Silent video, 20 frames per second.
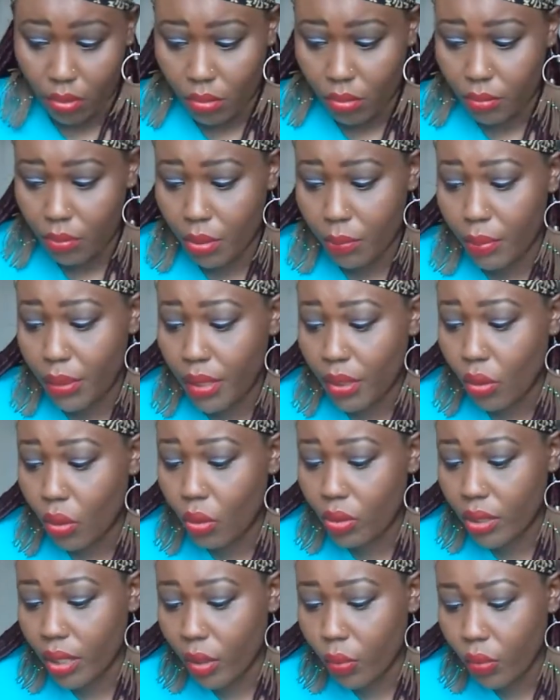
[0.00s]

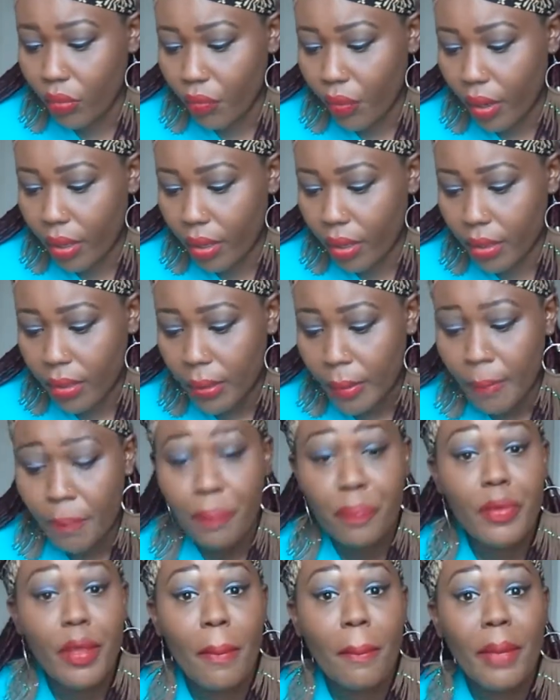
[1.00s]
biblical lingua franca,
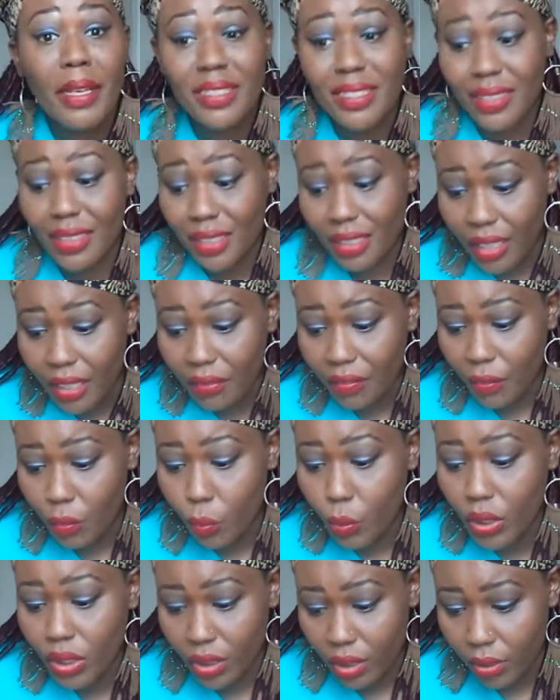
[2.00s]
might
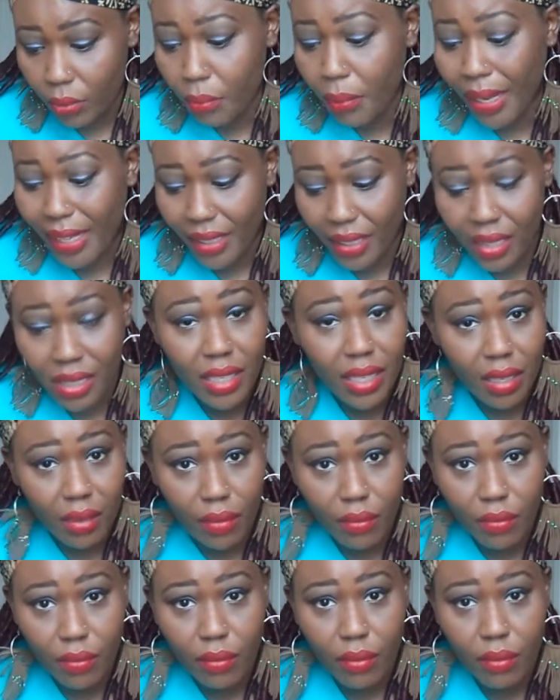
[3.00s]

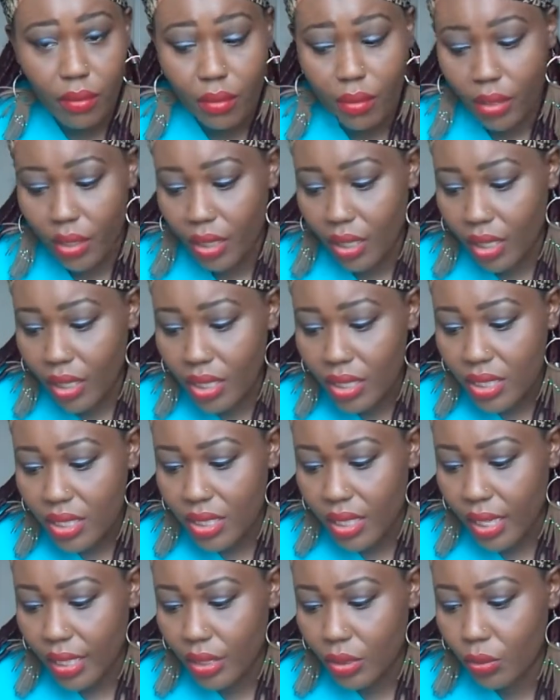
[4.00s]
give
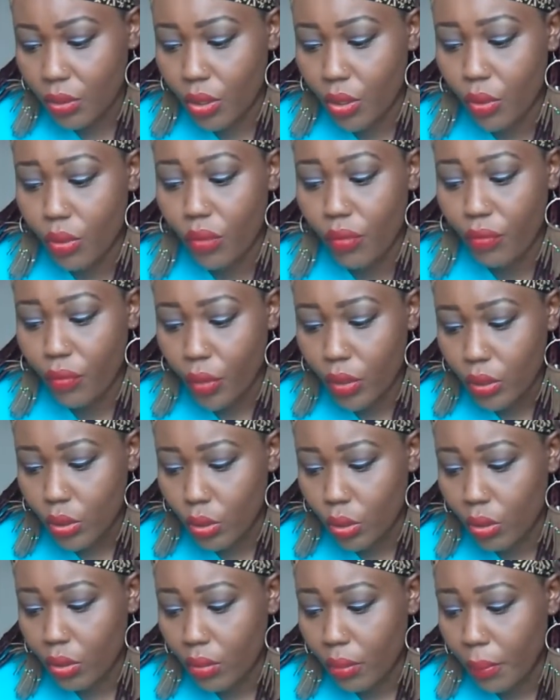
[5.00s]
insight to the
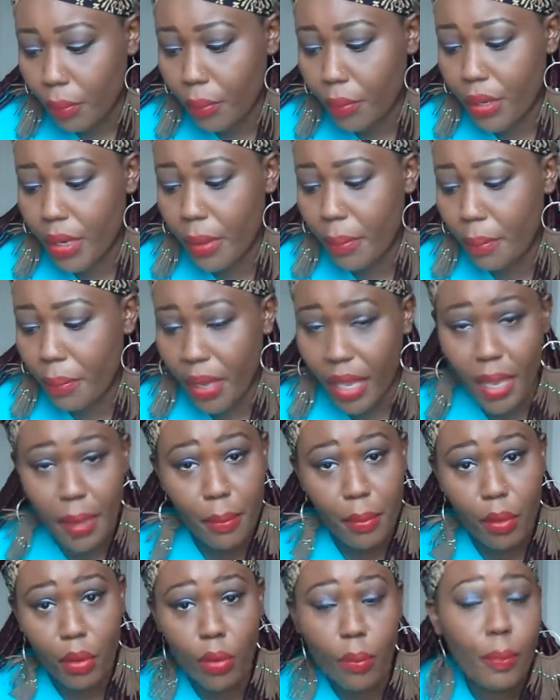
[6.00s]
universal
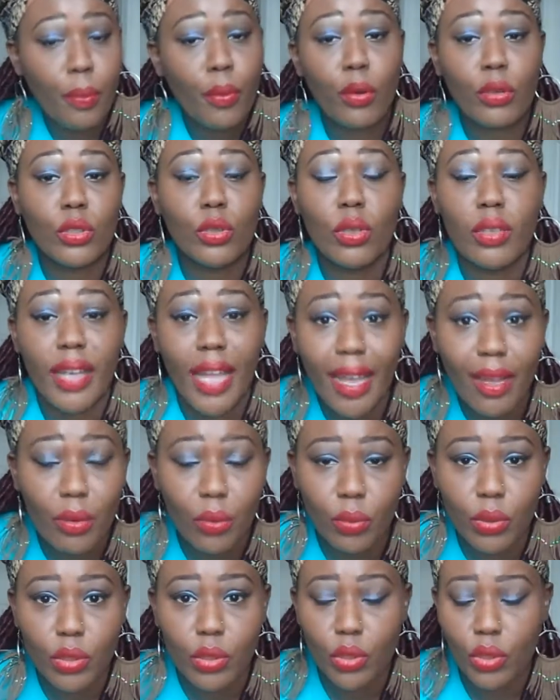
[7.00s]
pre-Babel
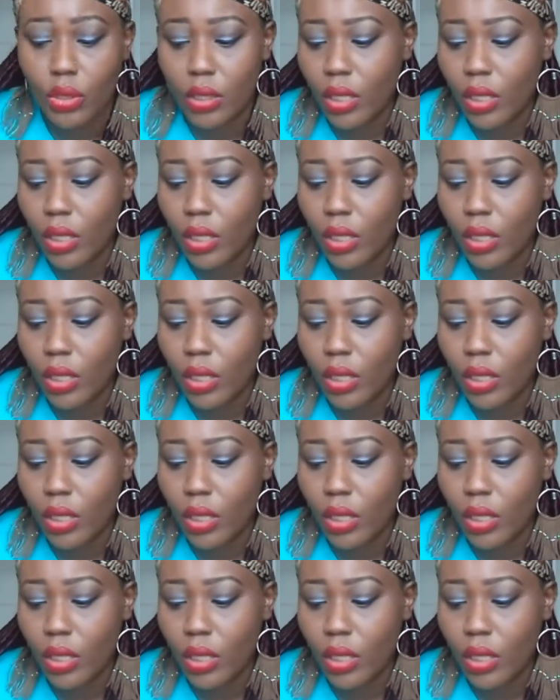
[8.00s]
proto-language.